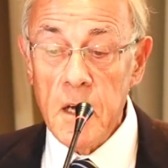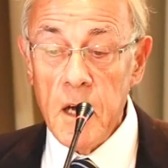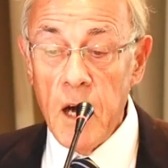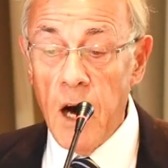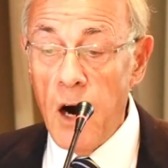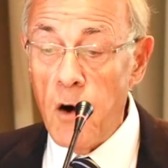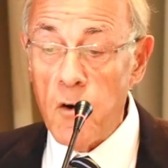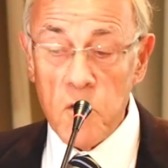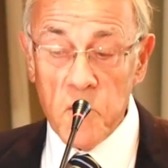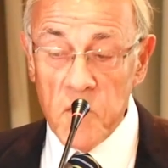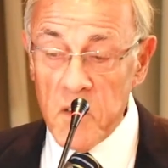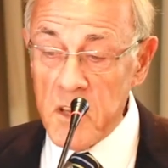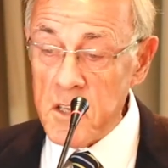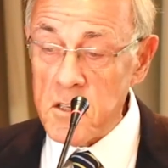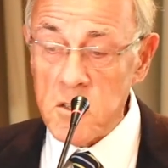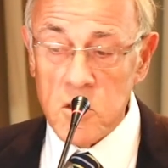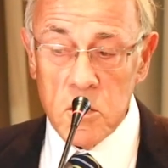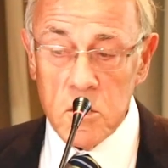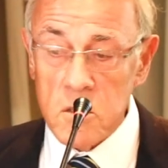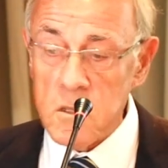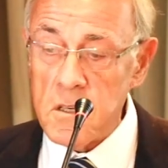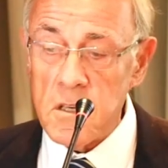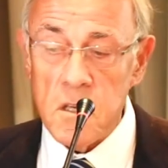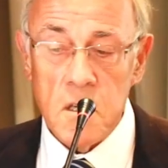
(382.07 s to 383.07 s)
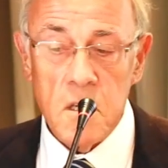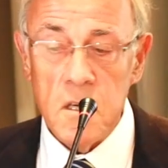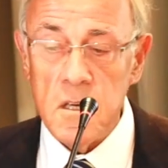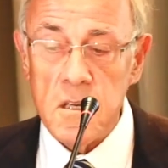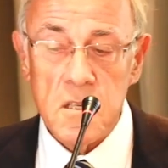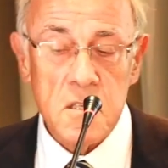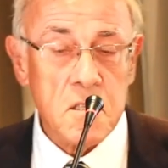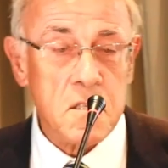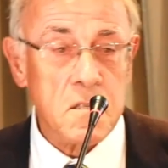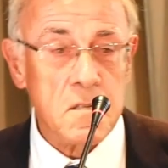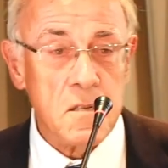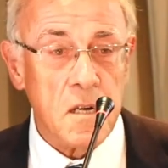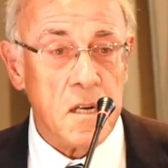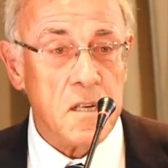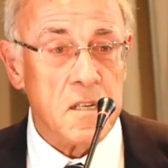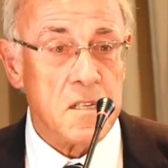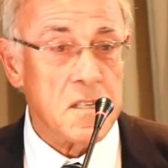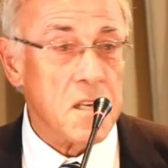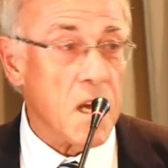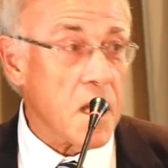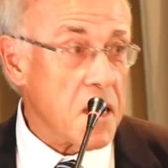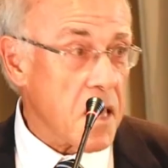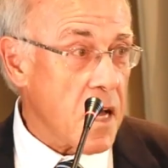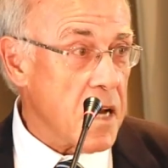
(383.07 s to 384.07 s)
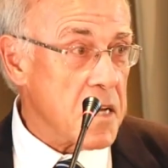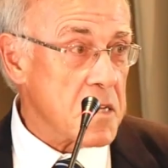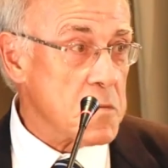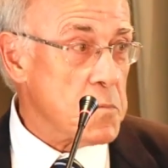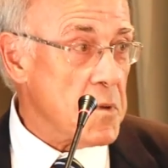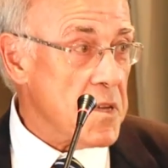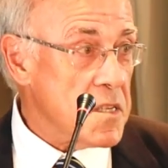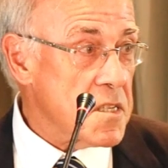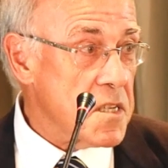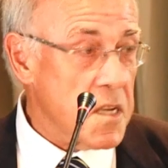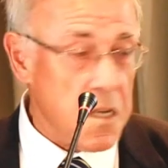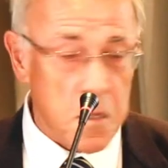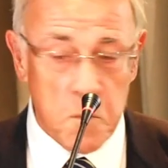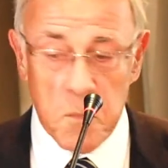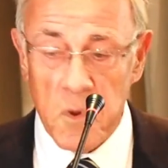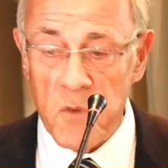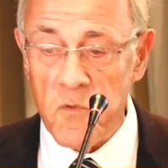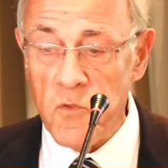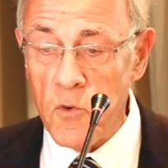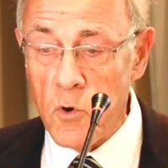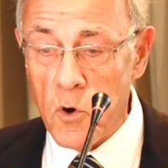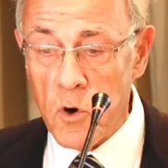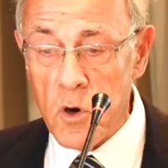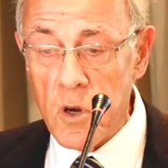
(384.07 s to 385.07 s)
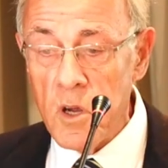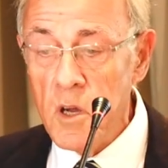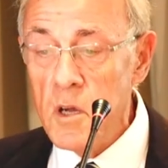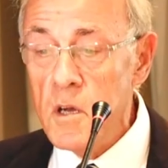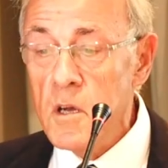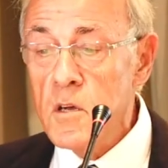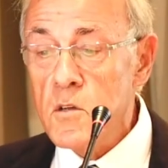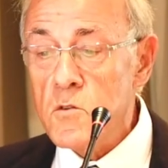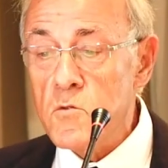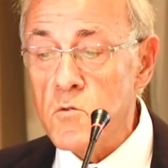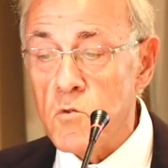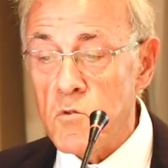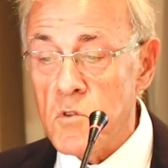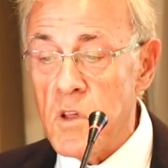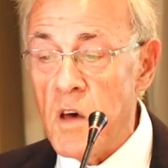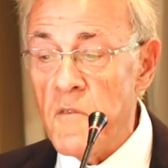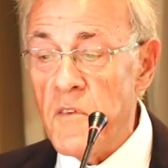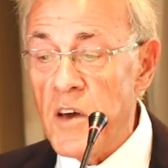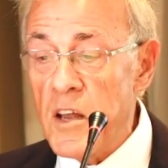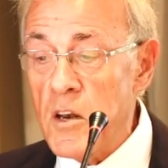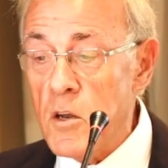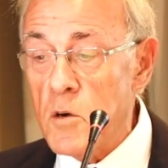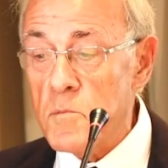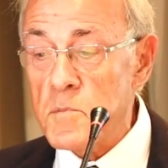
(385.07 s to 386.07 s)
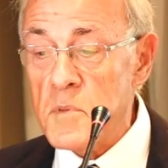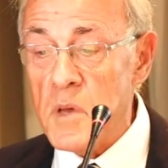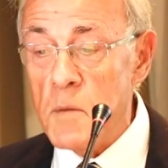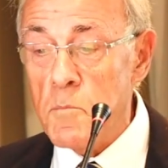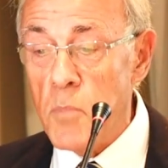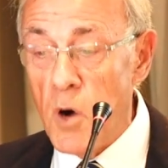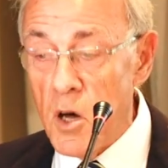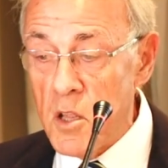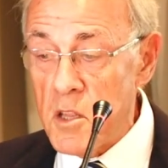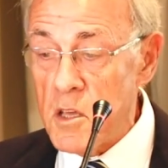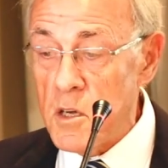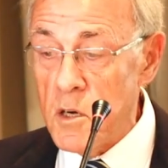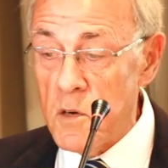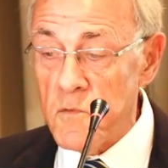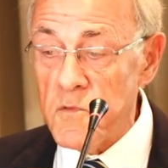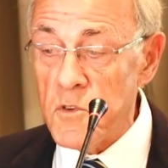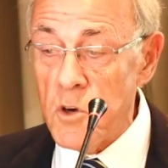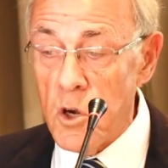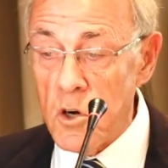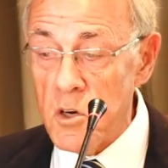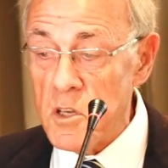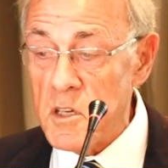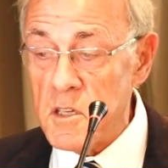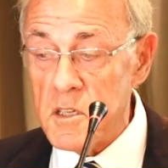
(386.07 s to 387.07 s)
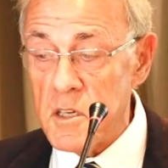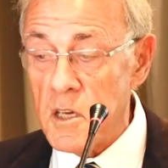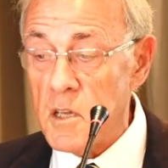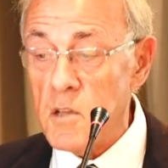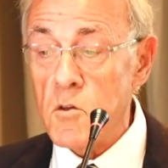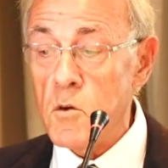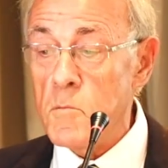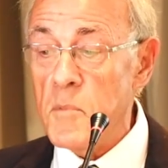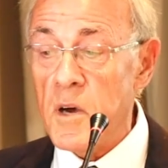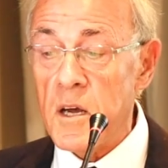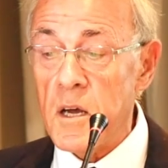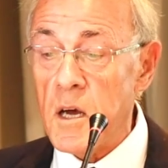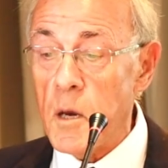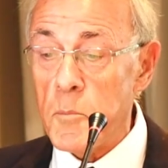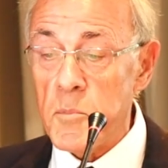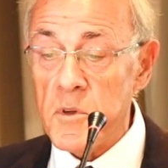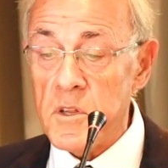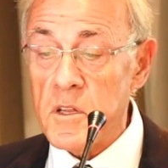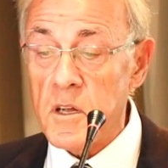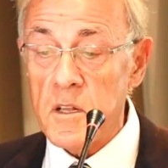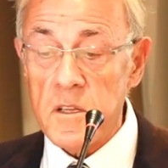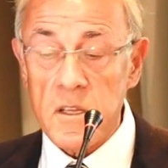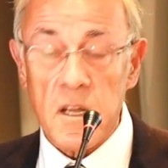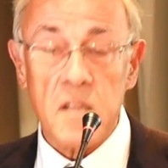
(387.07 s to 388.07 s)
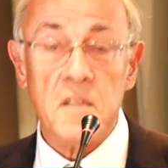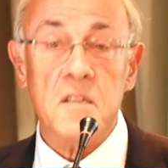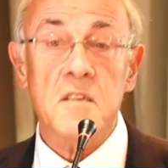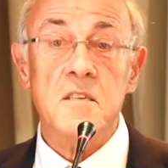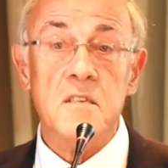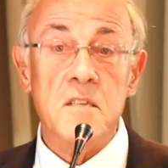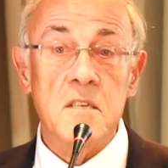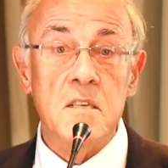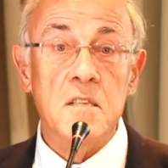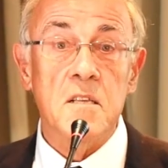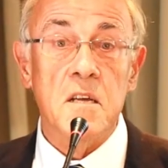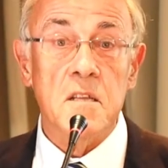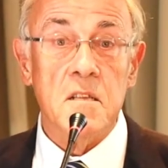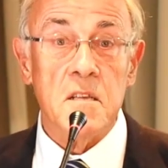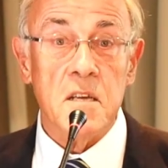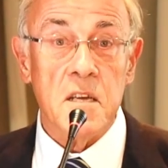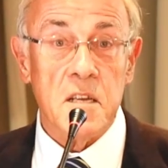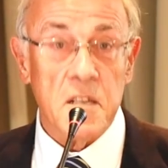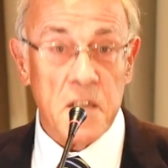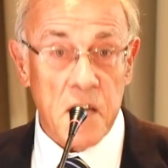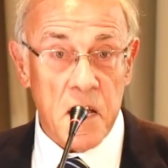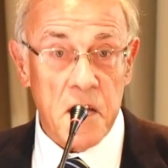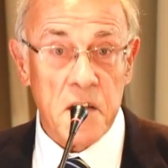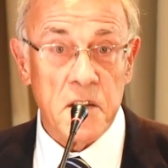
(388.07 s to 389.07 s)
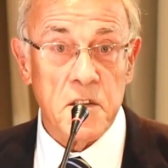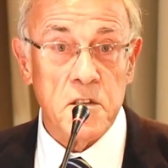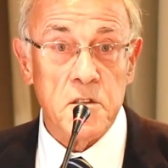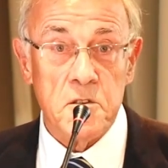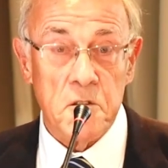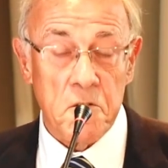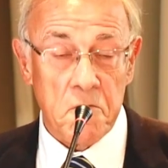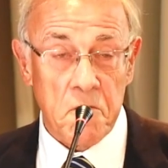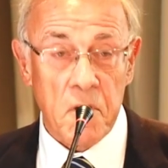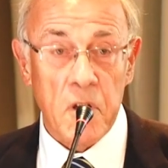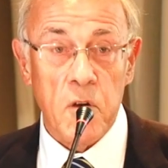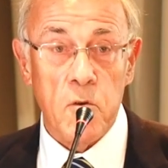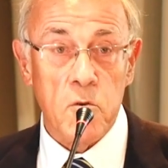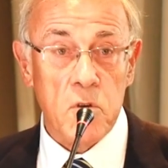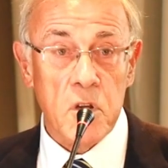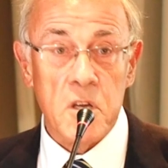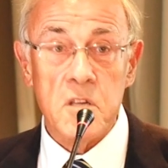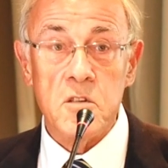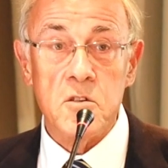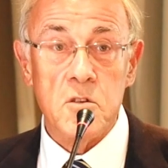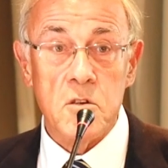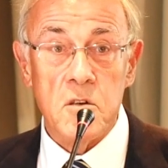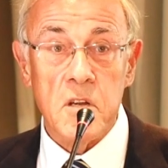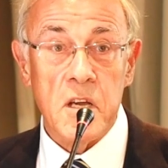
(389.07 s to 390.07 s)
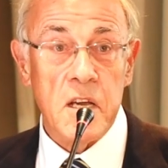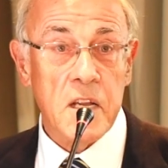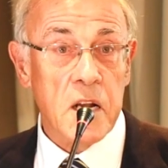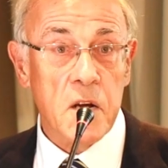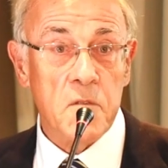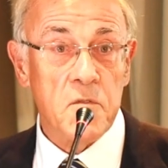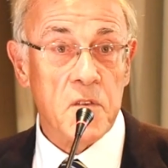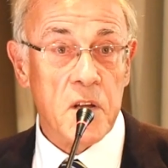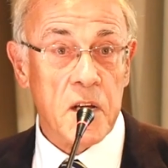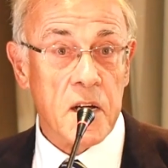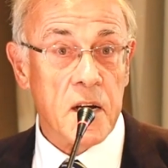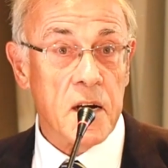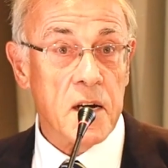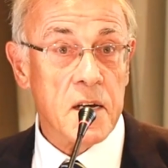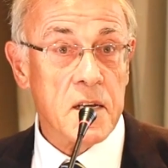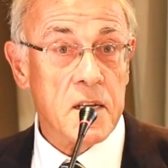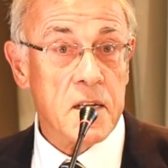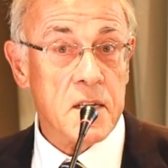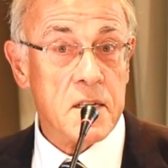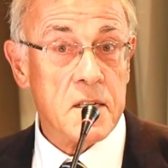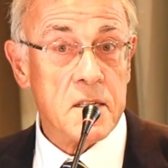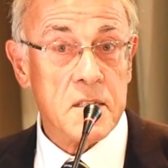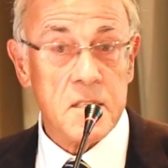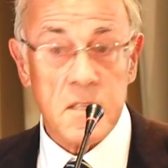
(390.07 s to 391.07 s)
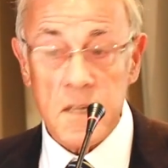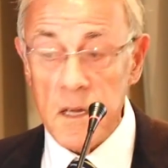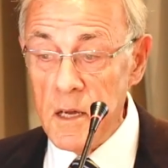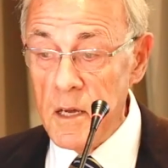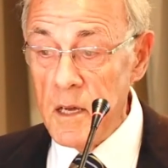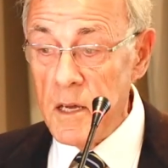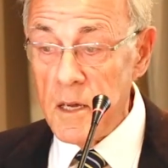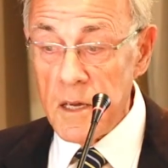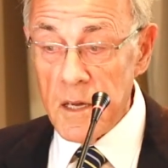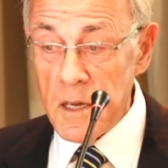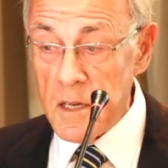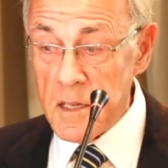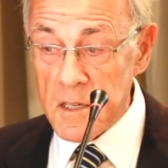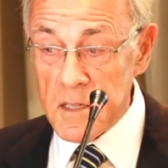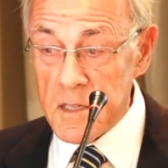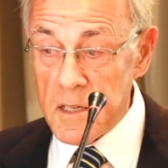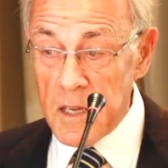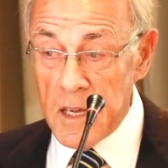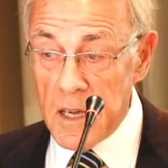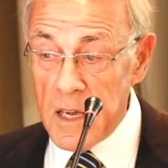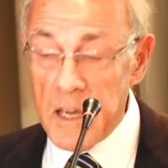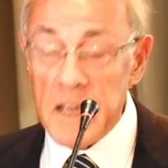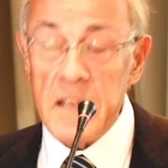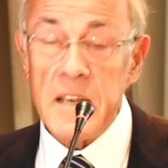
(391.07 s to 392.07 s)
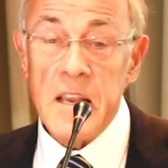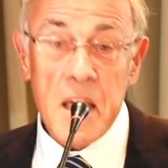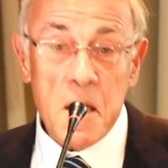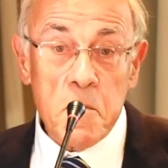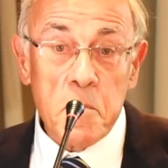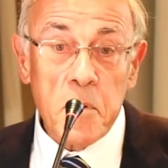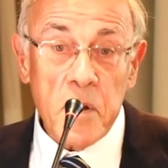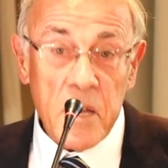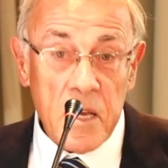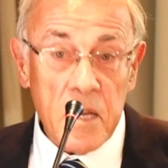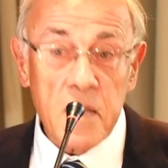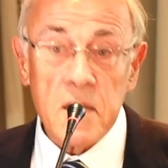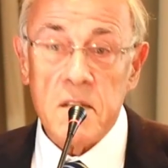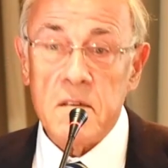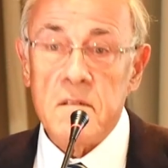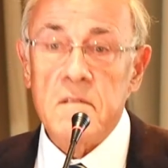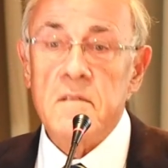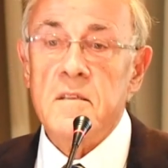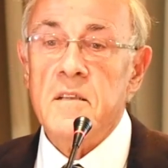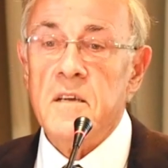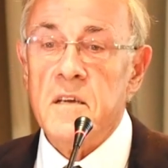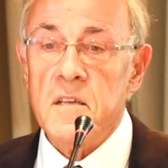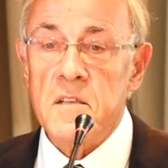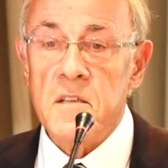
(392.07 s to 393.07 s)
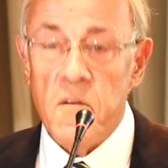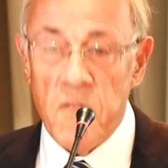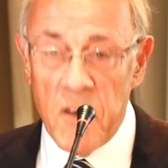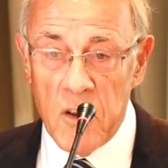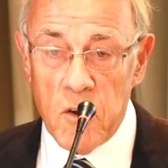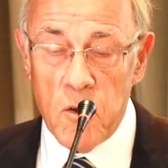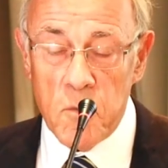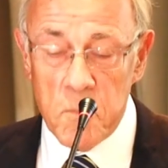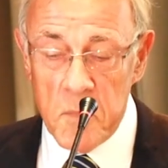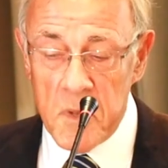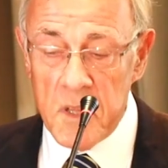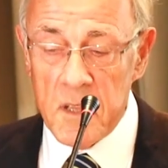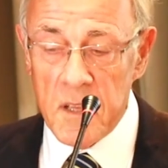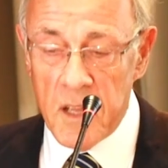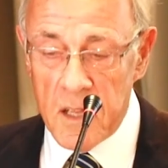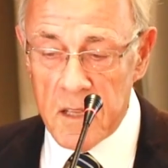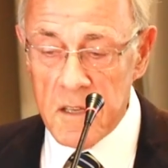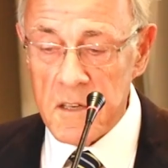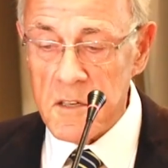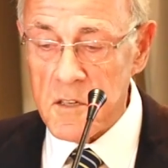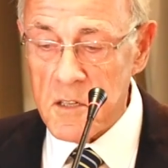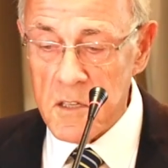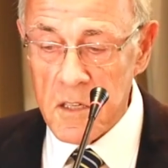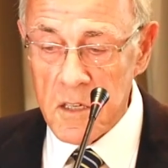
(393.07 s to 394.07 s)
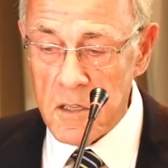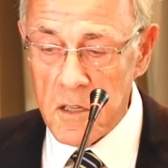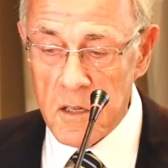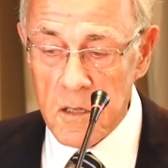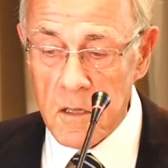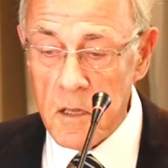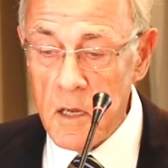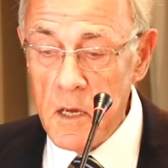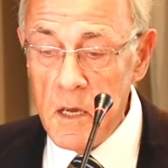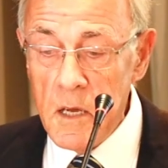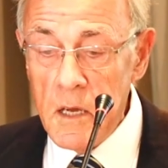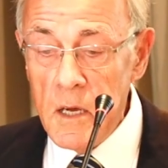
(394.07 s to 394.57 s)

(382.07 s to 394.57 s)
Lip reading: Our vision is, as has been said before, to develop the body of knowledge and human capital that is needed in energy regulation in Africa, as enabling the development that is needed.